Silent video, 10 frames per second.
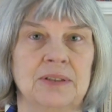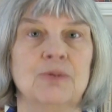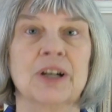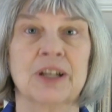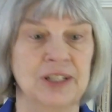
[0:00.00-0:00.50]

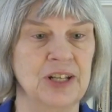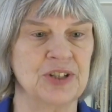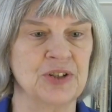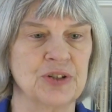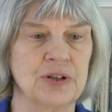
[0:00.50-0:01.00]
what
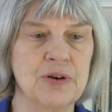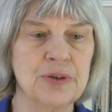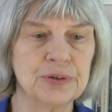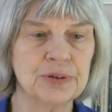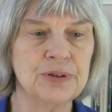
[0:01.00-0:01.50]
contestants
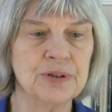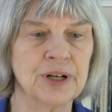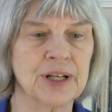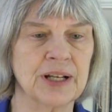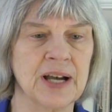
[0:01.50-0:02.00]
go through
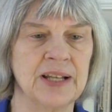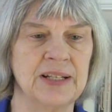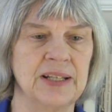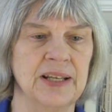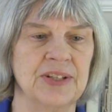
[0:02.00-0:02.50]
during a
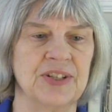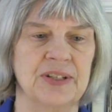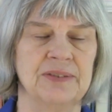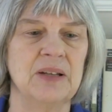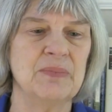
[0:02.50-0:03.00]

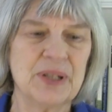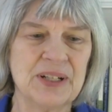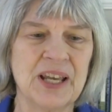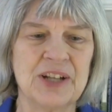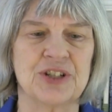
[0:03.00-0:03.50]
contest,
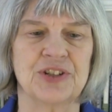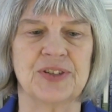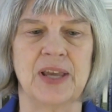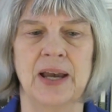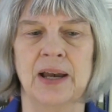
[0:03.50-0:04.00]
but not
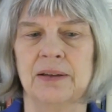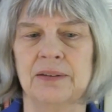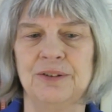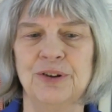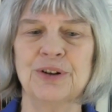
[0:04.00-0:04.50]
just
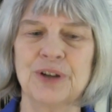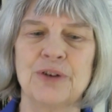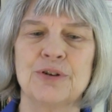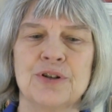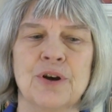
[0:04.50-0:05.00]
that. Your
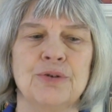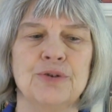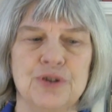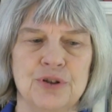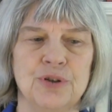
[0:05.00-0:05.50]
coach
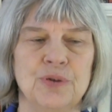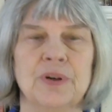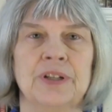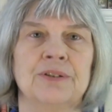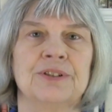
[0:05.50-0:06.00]
knows
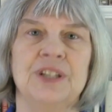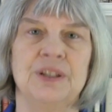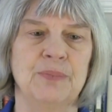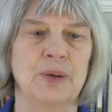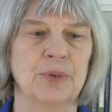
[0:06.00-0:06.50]
you and your
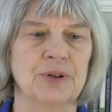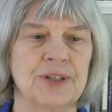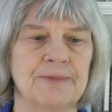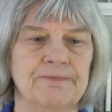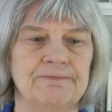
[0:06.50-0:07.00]
team
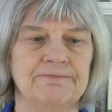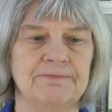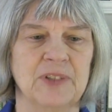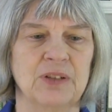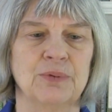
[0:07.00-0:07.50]
members,
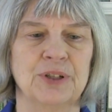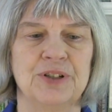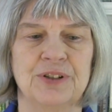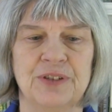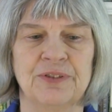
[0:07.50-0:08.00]

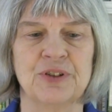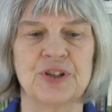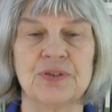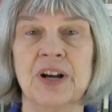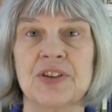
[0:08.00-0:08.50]
what your
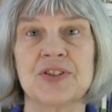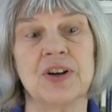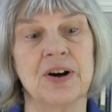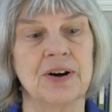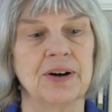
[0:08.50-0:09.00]
different
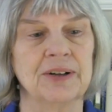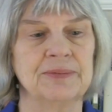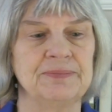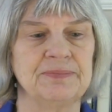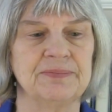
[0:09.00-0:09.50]
strengths are,